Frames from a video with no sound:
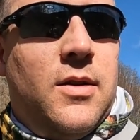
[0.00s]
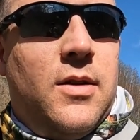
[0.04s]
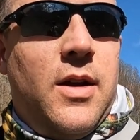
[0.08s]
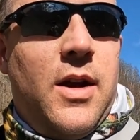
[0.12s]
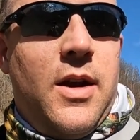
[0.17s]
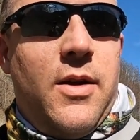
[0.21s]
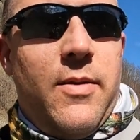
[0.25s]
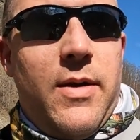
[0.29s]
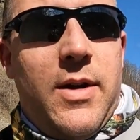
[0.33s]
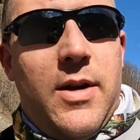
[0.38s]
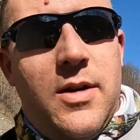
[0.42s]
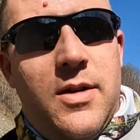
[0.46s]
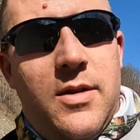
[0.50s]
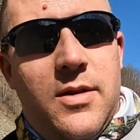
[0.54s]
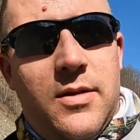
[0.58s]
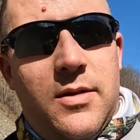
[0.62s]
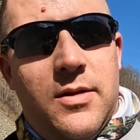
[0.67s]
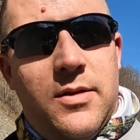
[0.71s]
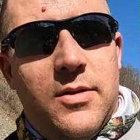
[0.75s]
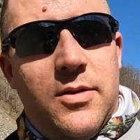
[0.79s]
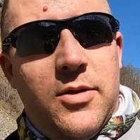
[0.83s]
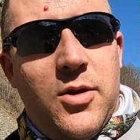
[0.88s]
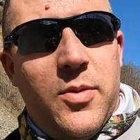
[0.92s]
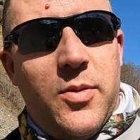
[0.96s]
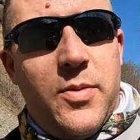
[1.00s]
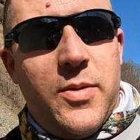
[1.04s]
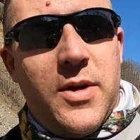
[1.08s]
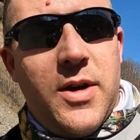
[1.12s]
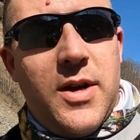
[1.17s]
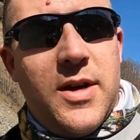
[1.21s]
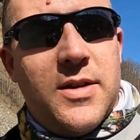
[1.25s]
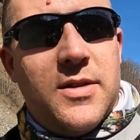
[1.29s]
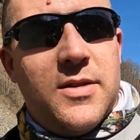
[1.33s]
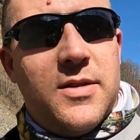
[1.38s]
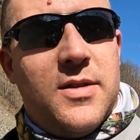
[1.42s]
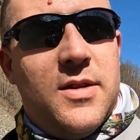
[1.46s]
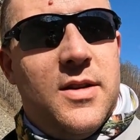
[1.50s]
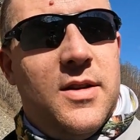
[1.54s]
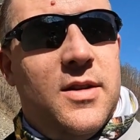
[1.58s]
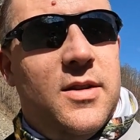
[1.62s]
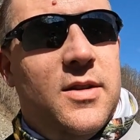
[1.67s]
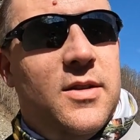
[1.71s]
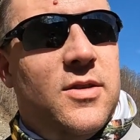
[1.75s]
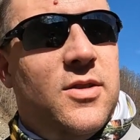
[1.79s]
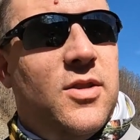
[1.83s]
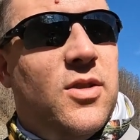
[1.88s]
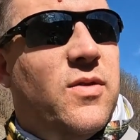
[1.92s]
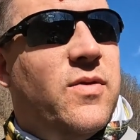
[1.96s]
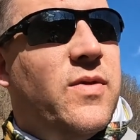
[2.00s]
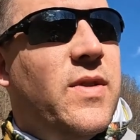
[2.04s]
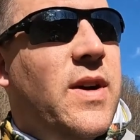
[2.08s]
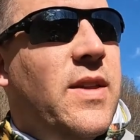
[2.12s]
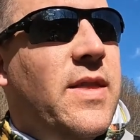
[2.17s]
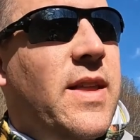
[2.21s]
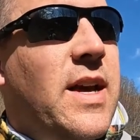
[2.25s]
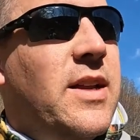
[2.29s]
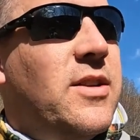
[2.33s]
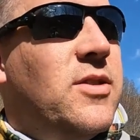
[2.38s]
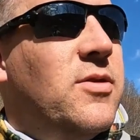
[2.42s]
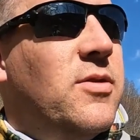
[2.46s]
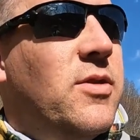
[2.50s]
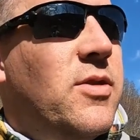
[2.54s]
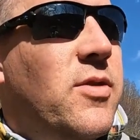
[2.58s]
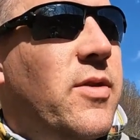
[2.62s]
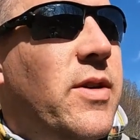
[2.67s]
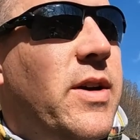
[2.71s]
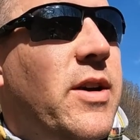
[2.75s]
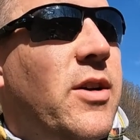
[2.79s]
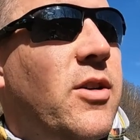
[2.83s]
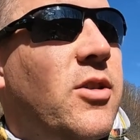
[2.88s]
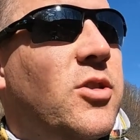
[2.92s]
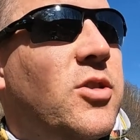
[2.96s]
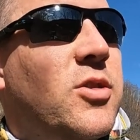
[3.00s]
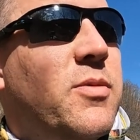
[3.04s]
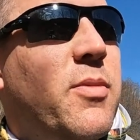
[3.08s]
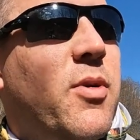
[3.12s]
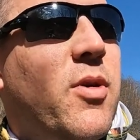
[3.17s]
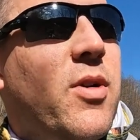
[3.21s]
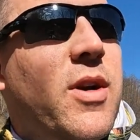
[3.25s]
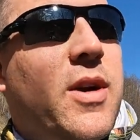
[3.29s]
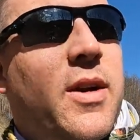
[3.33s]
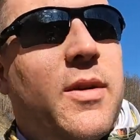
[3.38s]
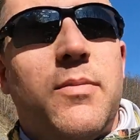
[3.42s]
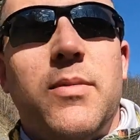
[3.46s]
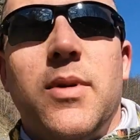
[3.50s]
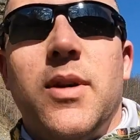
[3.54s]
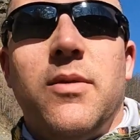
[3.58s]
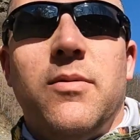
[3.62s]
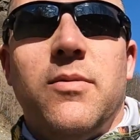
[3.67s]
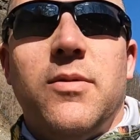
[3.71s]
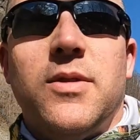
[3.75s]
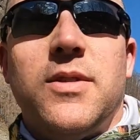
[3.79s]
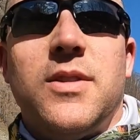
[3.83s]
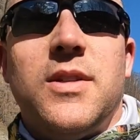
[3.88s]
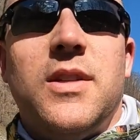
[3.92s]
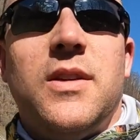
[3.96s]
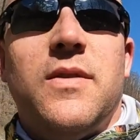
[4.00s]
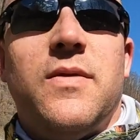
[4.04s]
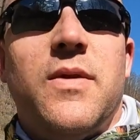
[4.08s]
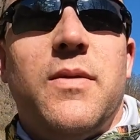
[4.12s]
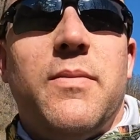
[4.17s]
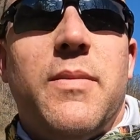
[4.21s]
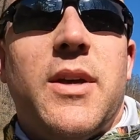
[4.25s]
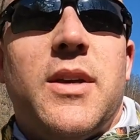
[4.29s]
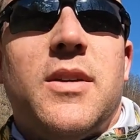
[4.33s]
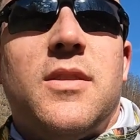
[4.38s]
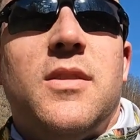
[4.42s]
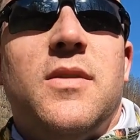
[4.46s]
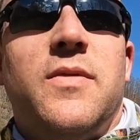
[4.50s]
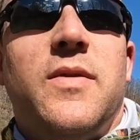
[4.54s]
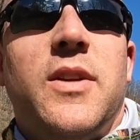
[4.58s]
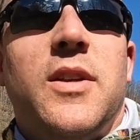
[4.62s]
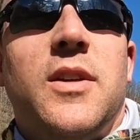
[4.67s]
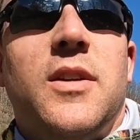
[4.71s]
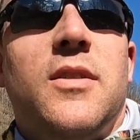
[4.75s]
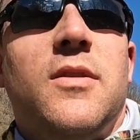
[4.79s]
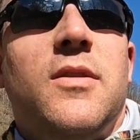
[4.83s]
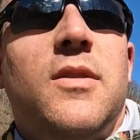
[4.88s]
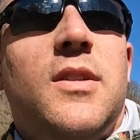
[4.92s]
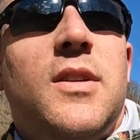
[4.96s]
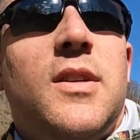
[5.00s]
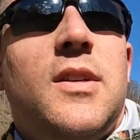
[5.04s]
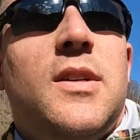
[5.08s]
Anyway, hope you guys don't find that too annoying or too boring, but we'll see if it makes the video.